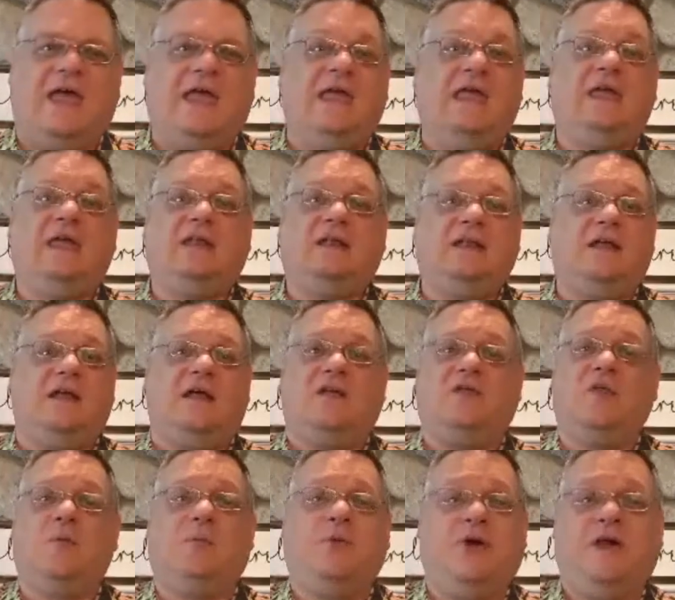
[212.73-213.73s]
in
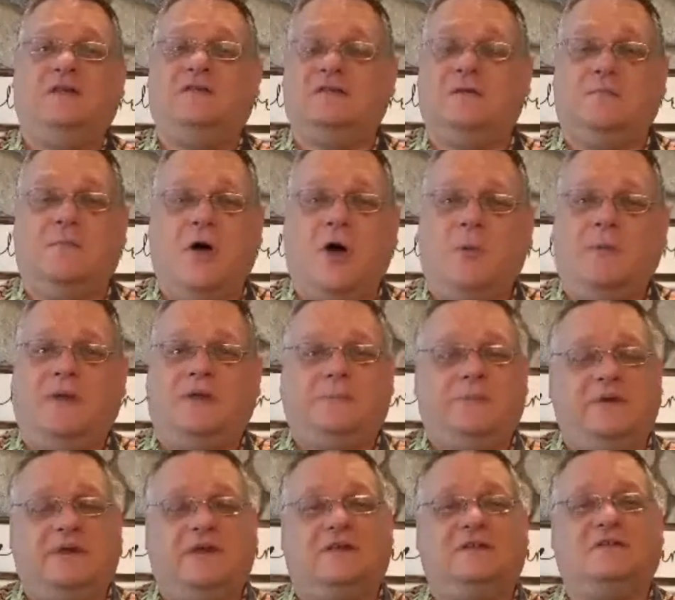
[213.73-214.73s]
the present moment,
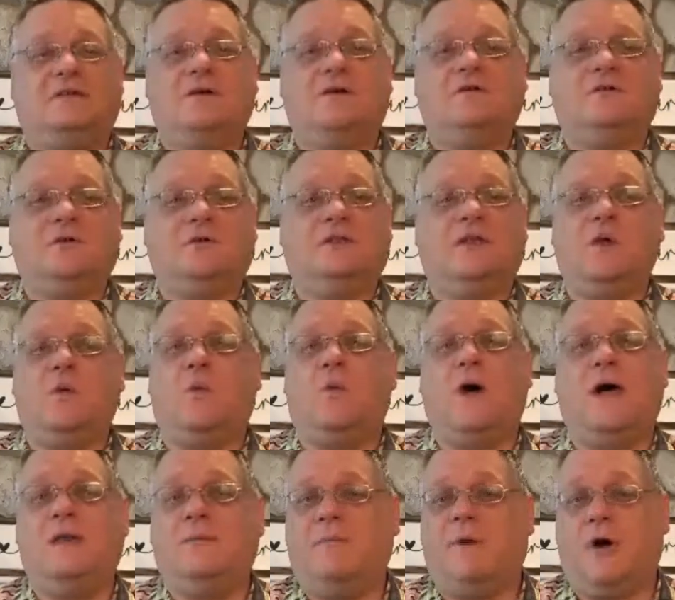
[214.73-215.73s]
because there is only
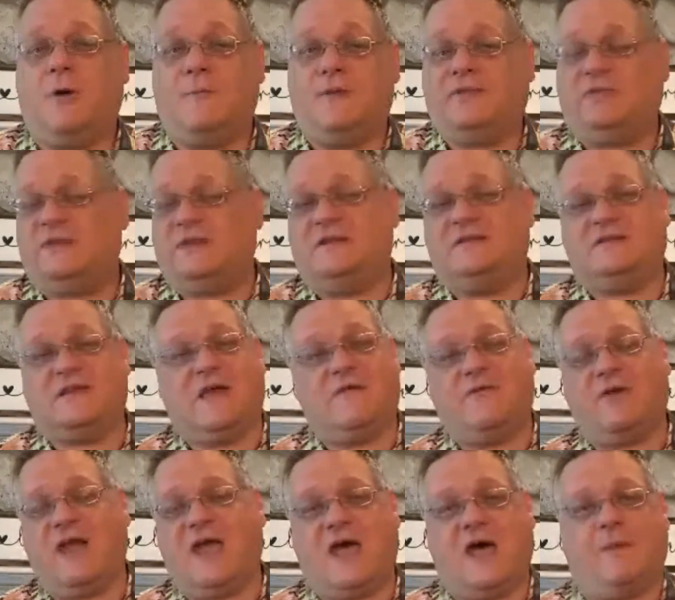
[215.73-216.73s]
one moment that is
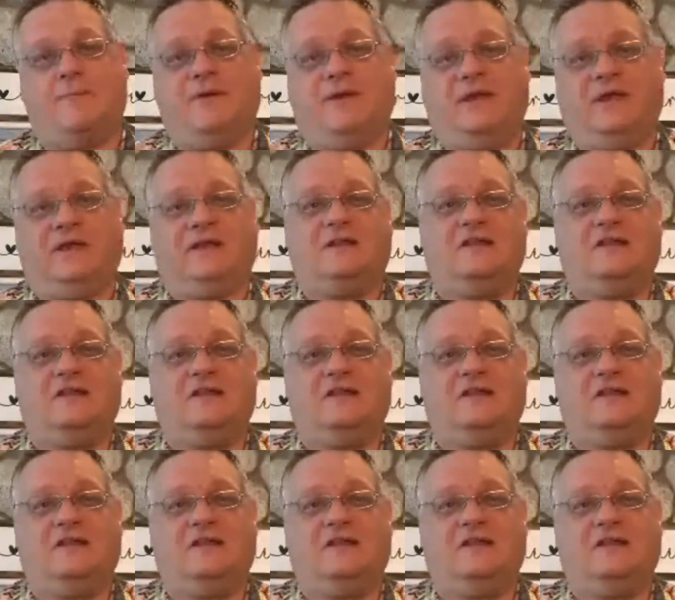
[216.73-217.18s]
ever happening,